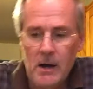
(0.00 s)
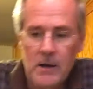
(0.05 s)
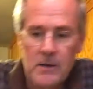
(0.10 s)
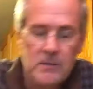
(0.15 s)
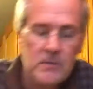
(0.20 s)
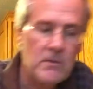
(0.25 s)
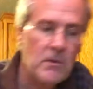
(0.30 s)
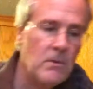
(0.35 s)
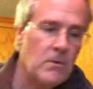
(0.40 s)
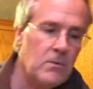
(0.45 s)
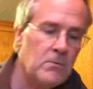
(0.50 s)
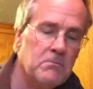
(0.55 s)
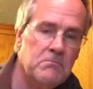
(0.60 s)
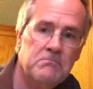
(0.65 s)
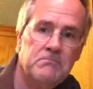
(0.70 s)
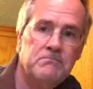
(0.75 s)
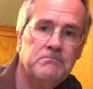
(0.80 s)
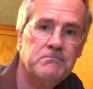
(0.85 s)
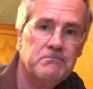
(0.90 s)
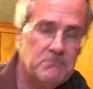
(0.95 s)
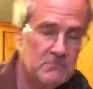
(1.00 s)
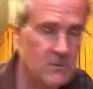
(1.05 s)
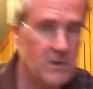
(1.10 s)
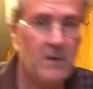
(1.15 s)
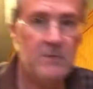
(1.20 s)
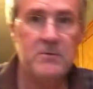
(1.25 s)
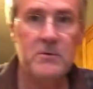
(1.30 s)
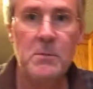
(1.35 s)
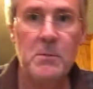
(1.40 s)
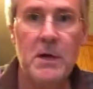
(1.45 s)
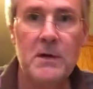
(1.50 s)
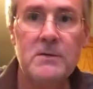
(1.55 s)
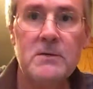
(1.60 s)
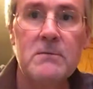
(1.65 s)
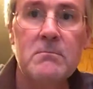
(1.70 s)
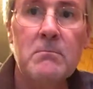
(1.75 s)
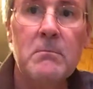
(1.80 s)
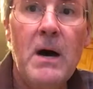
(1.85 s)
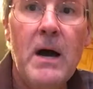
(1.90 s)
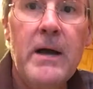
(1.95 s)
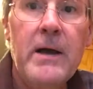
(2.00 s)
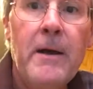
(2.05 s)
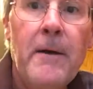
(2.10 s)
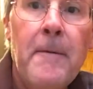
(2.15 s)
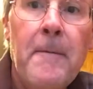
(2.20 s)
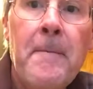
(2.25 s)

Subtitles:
So, tough to muss. Bye.